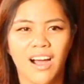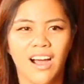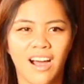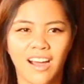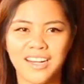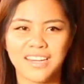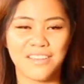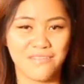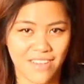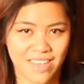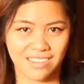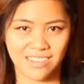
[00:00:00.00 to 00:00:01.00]
are the
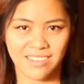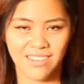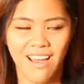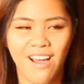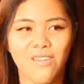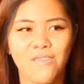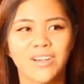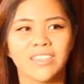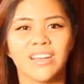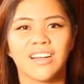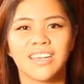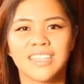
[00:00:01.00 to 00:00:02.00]
events? What
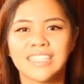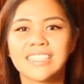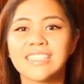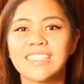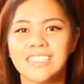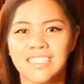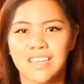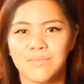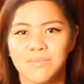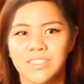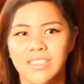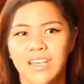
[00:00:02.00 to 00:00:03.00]
are the
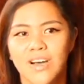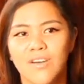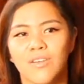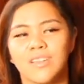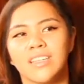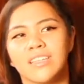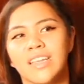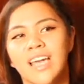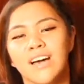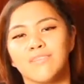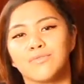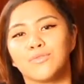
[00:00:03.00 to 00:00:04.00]
systems that they
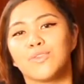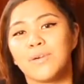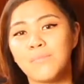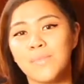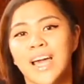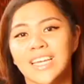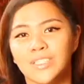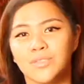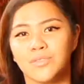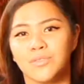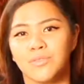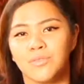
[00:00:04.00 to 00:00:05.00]
have to comply
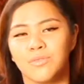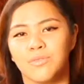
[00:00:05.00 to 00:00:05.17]
to